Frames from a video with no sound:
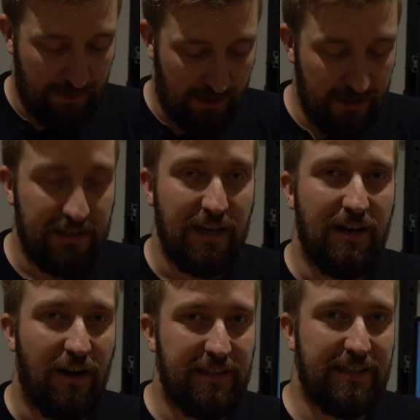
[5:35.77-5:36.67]
because
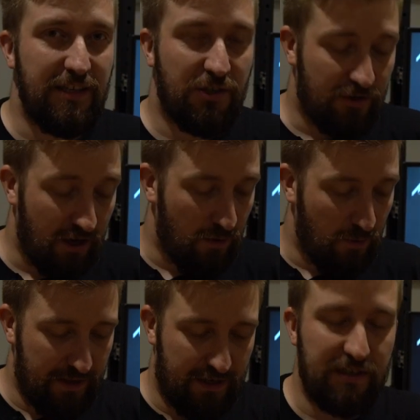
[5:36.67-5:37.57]
I did struggle
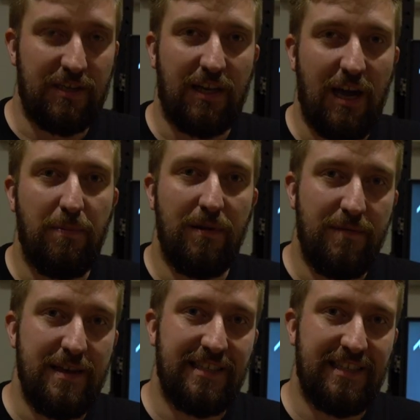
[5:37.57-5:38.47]
with just a couple of
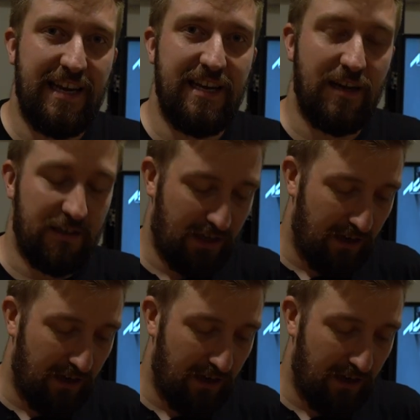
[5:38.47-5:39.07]
these T-nuts,